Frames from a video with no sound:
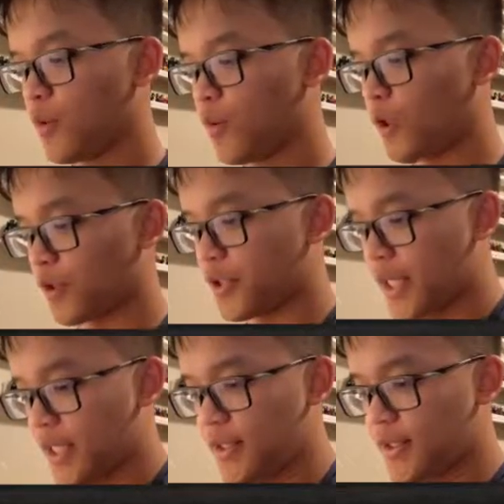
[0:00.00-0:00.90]
Water to
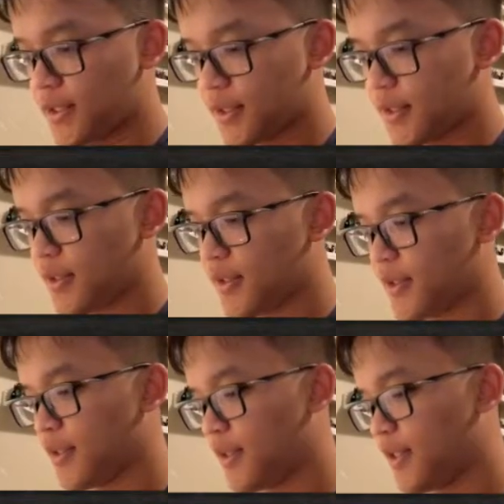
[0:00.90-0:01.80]
Ice,
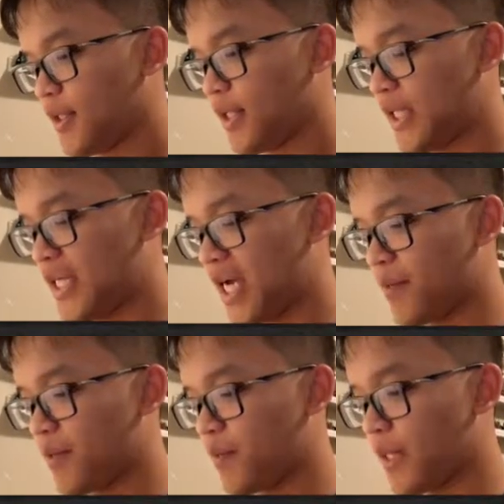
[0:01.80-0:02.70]

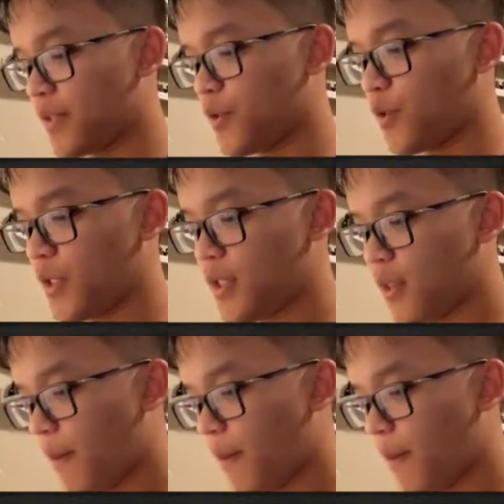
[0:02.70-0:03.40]
Diamond Mantinoid,